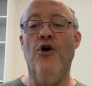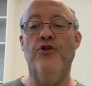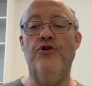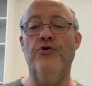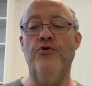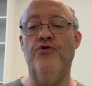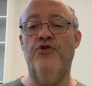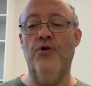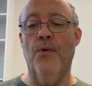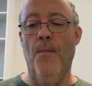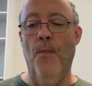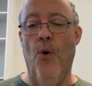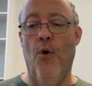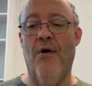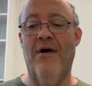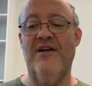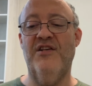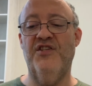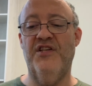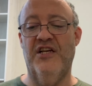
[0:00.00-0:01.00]
due to
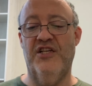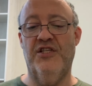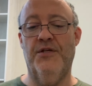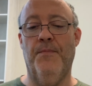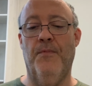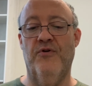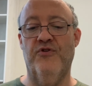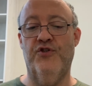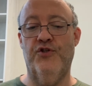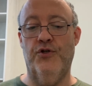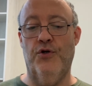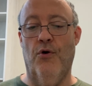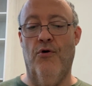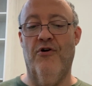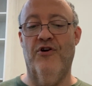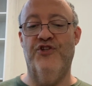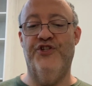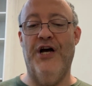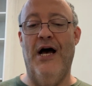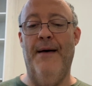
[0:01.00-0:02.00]
more accessible storage